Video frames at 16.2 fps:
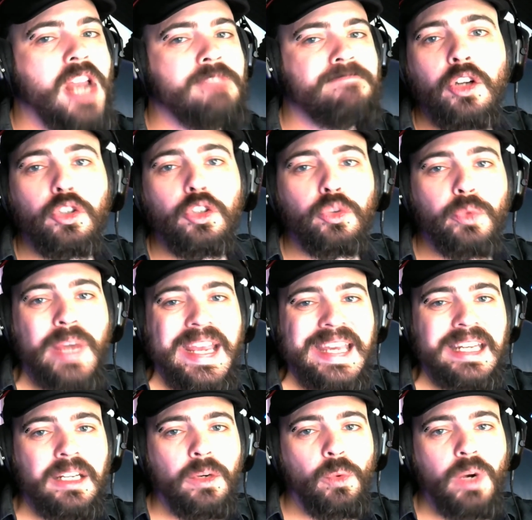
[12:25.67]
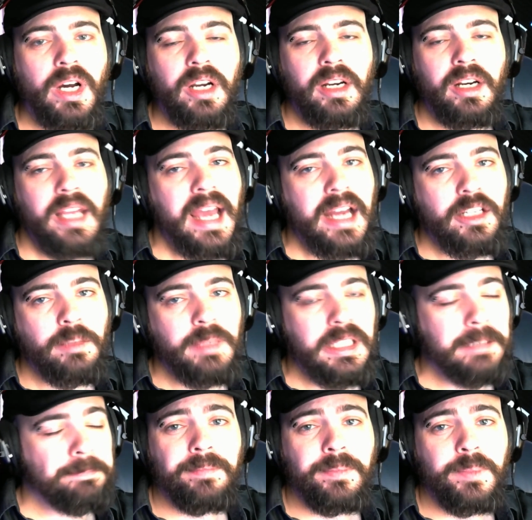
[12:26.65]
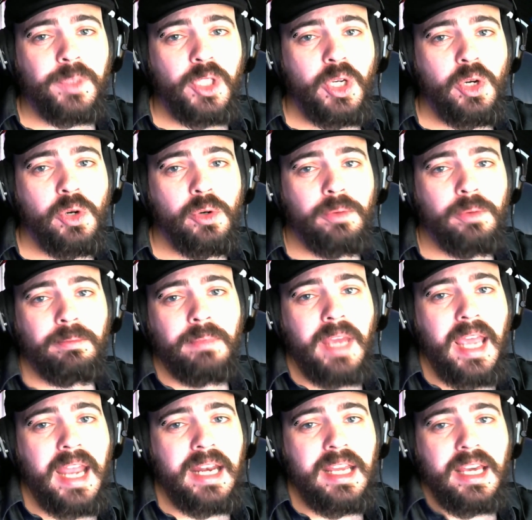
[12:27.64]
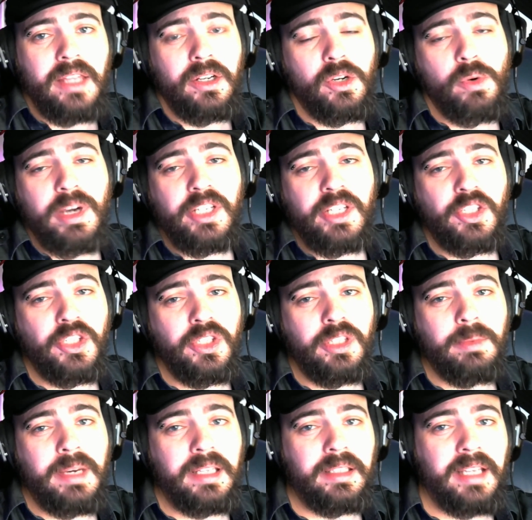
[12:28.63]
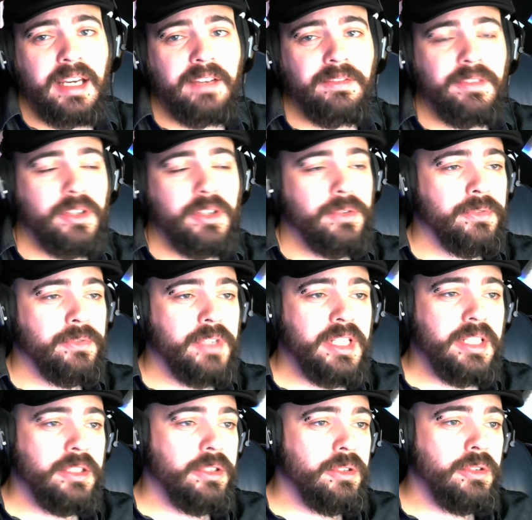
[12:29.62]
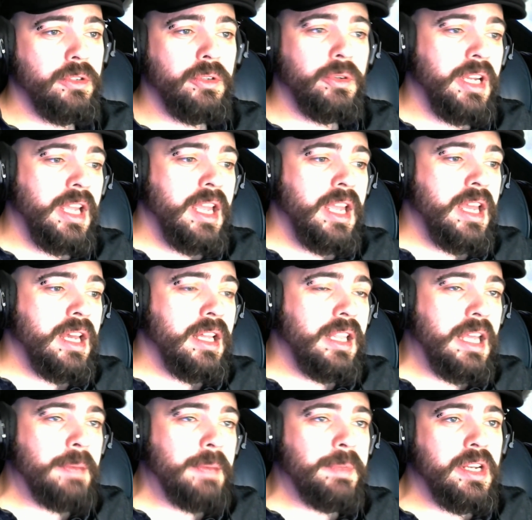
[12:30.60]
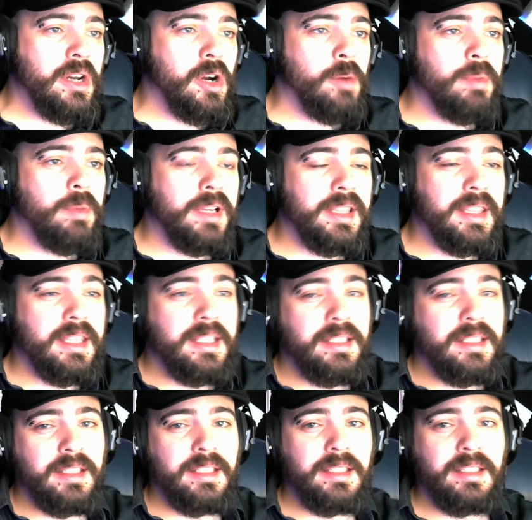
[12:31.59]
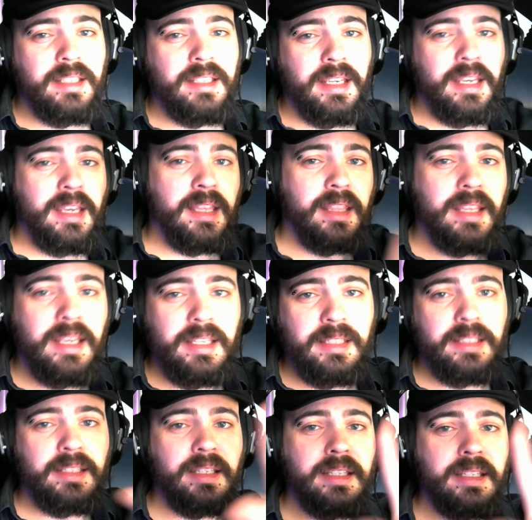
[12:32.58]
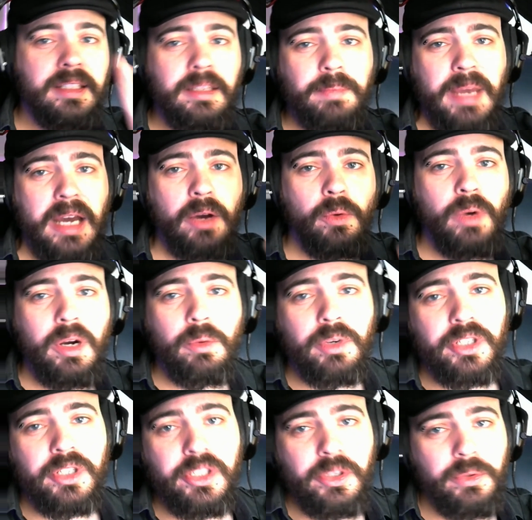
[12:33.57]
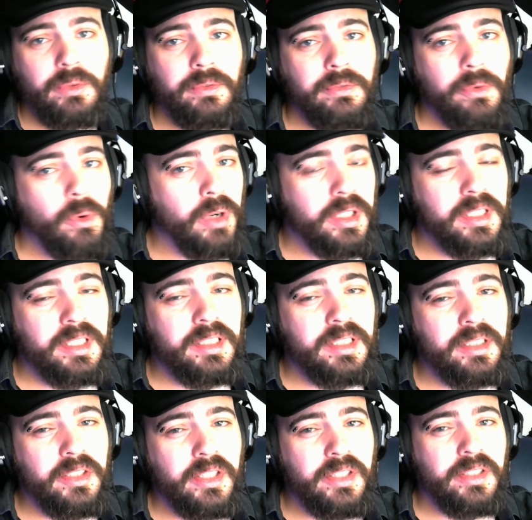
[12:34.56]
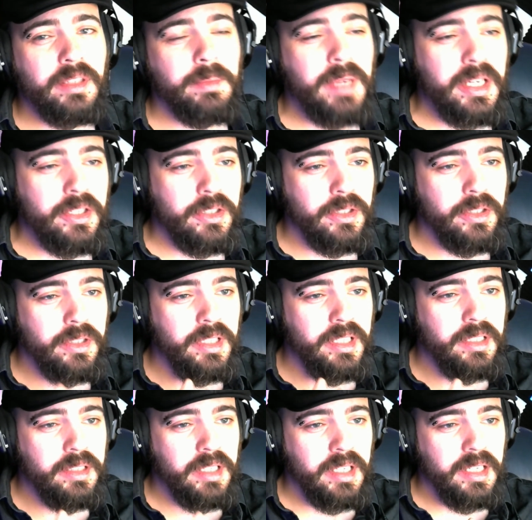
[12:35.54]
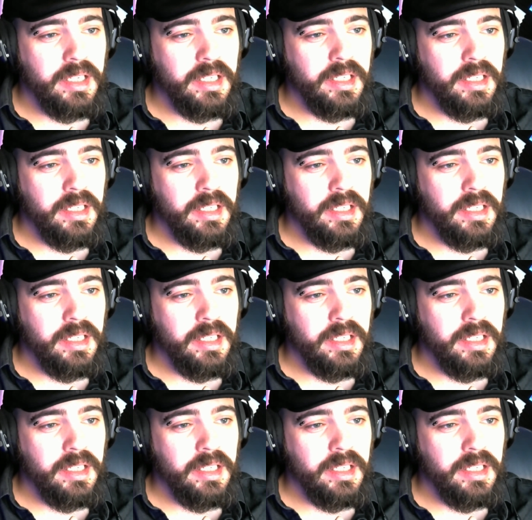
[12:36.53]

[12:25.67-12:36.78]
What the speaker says: rainwater catchment. So any other questions about that, feel free to let me know. But this is about what we're shooting for, just to make sure that